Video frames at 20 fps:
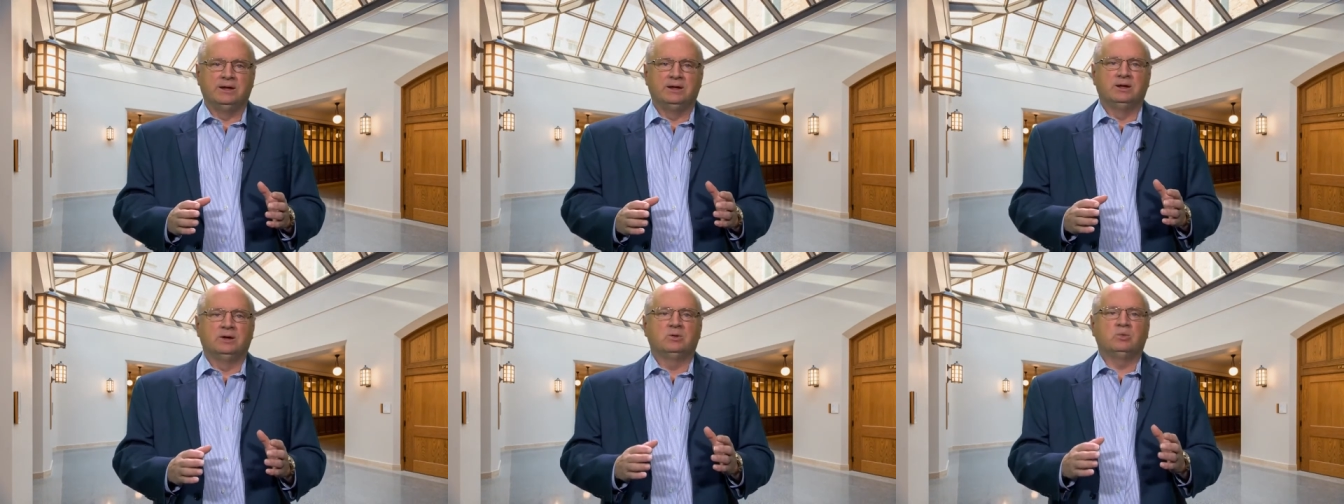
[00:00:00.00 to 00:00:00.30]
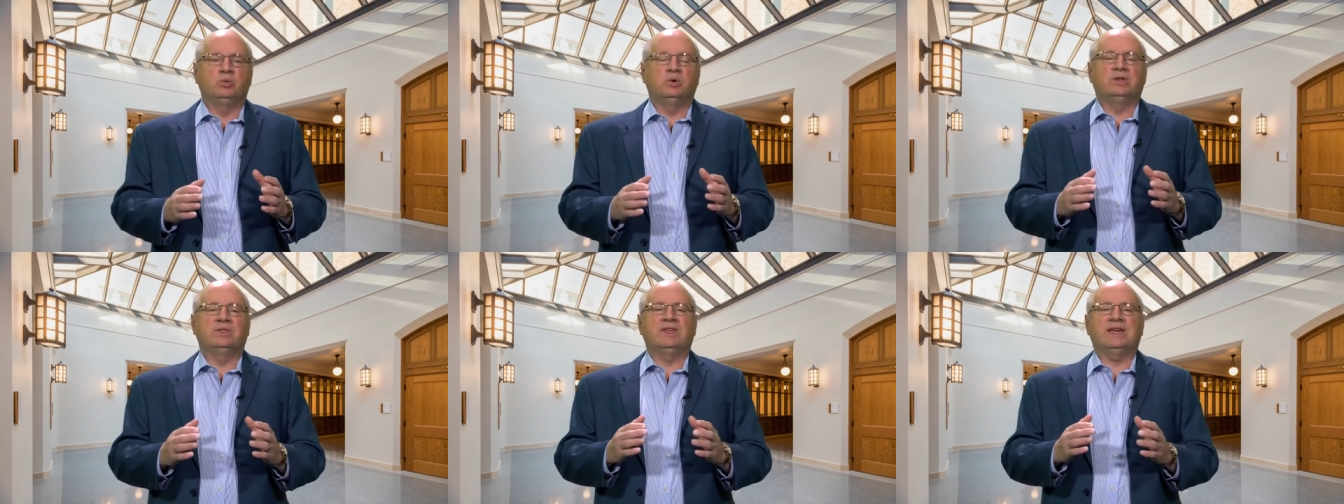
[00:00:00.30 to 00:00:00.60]

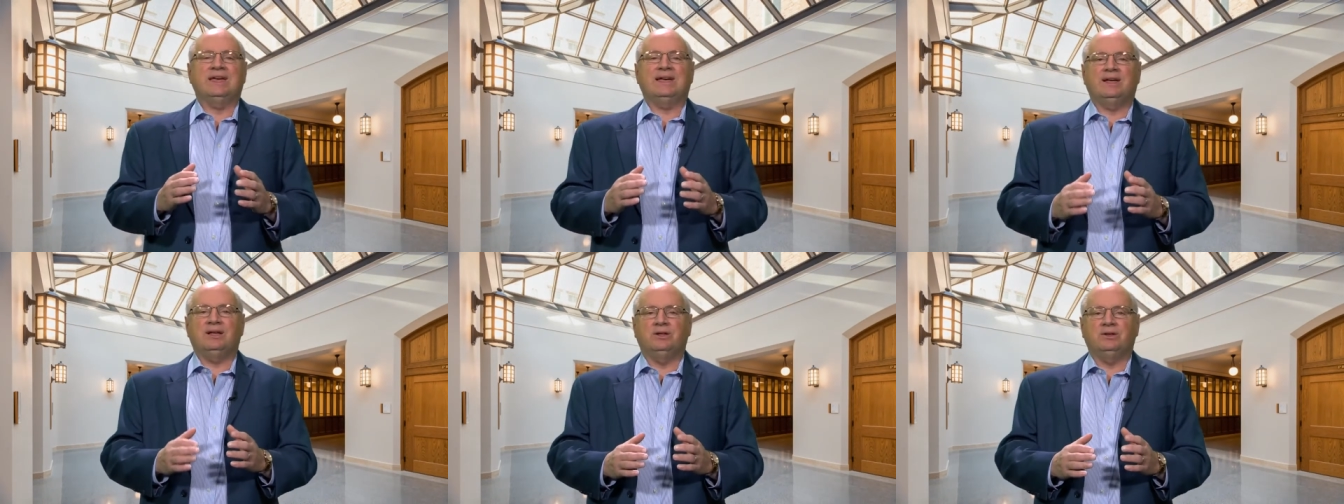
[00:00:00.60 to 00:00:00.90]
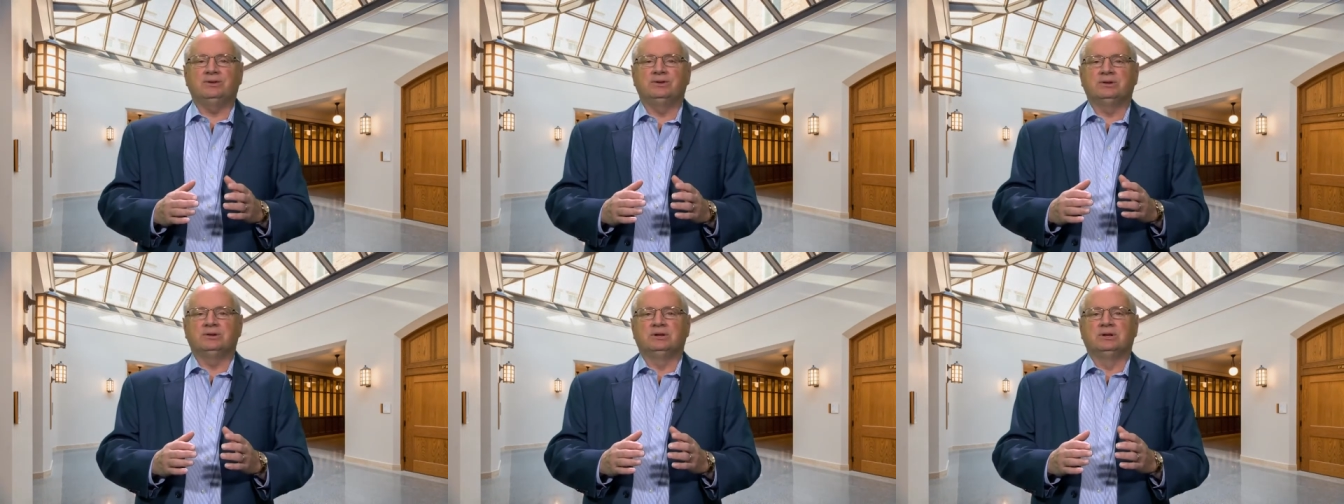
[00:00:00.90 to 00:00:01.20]

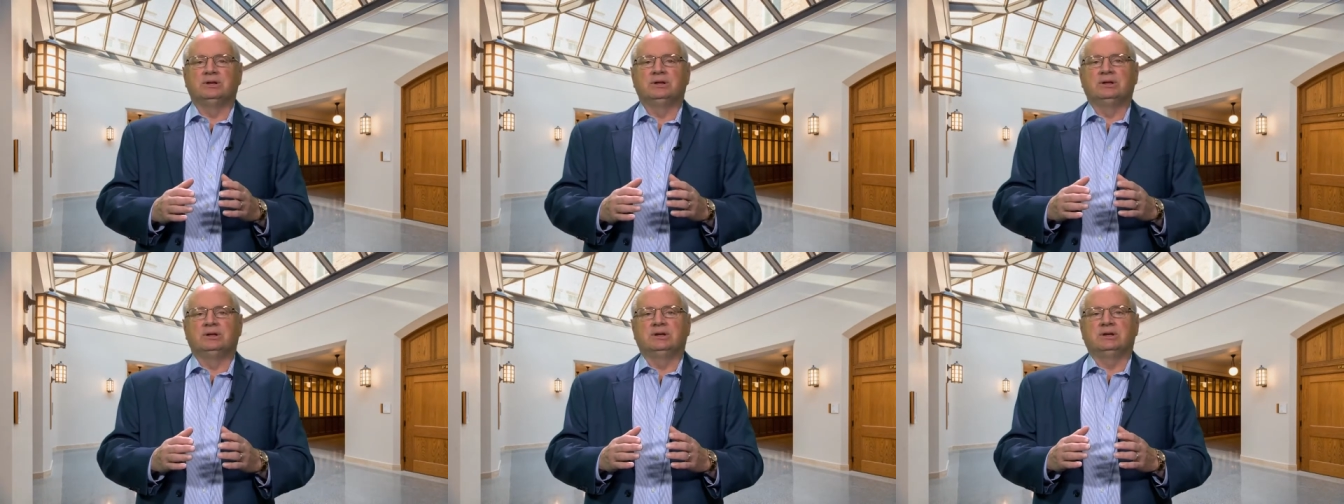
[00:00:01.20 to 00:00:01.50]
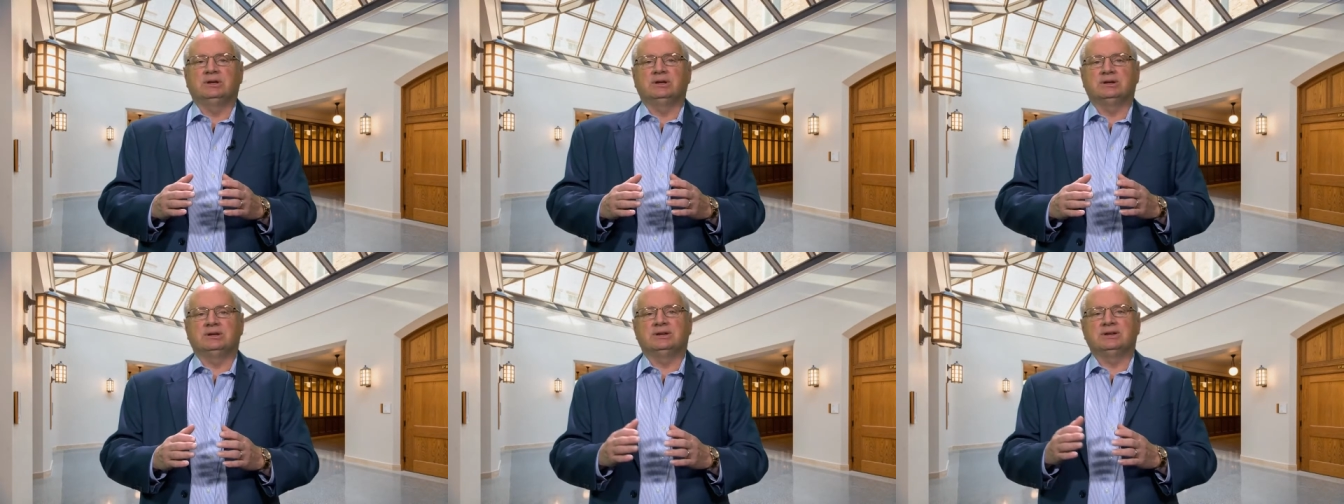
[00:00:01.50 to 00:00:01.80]
without
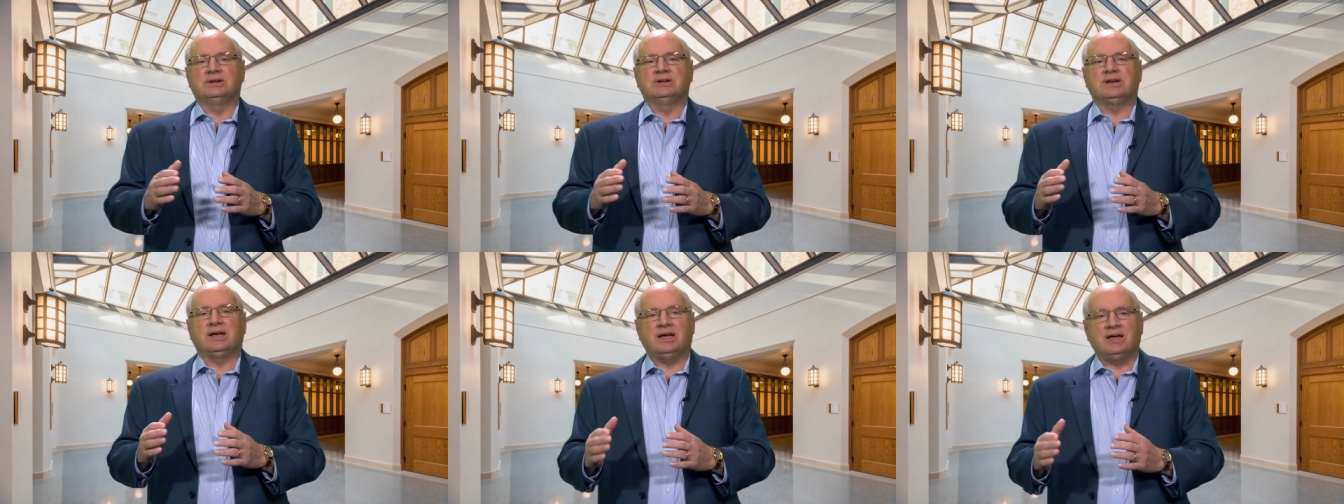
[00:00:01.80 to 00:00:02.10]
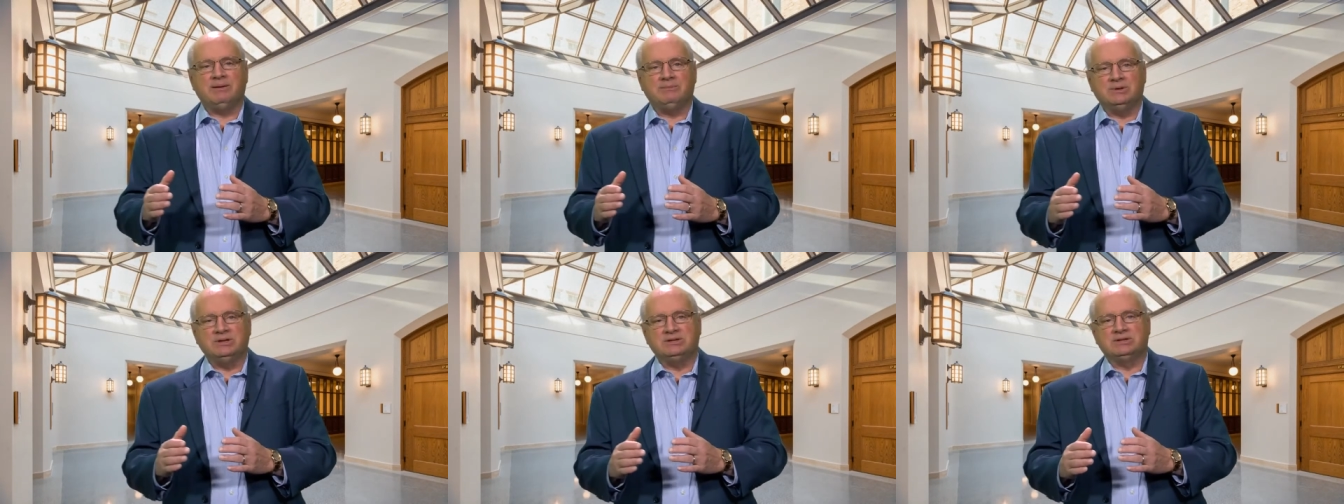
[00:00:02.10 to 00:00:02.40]
a
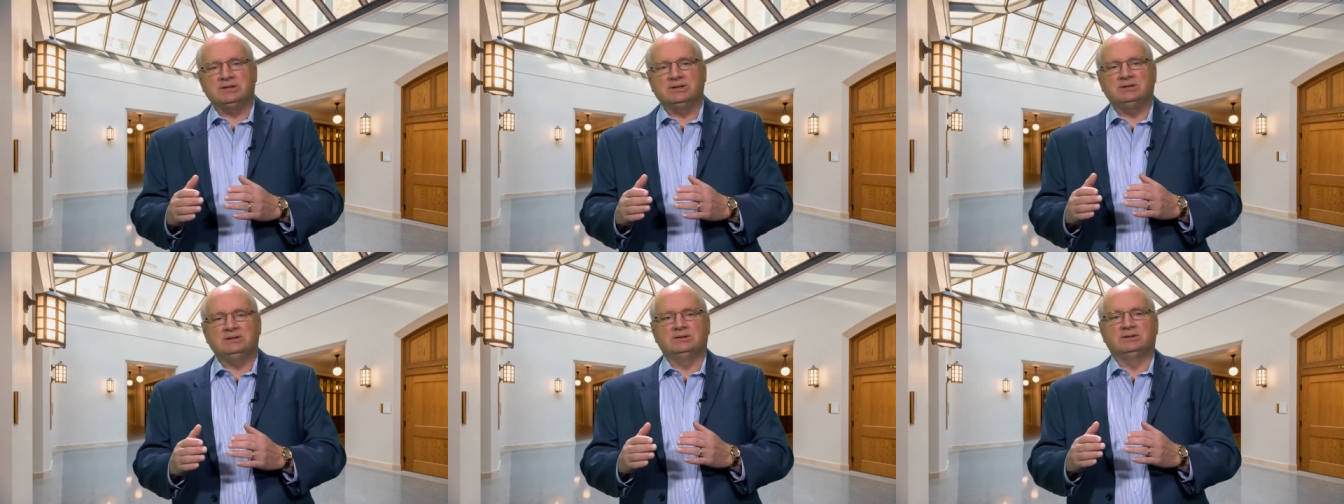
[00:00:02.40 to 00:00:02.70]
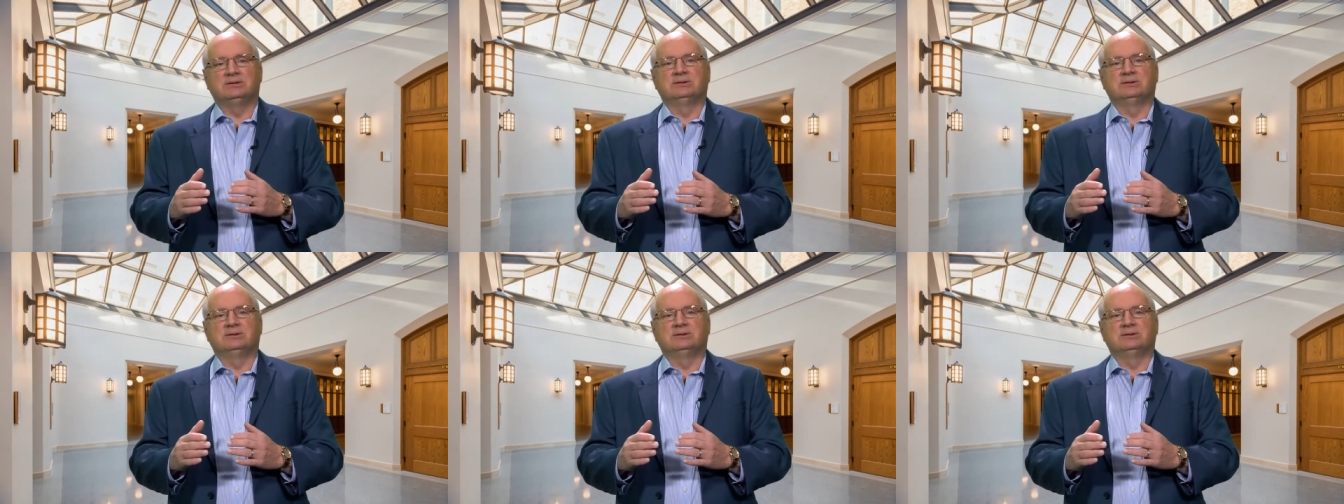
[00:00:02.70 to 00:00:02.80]
concomitant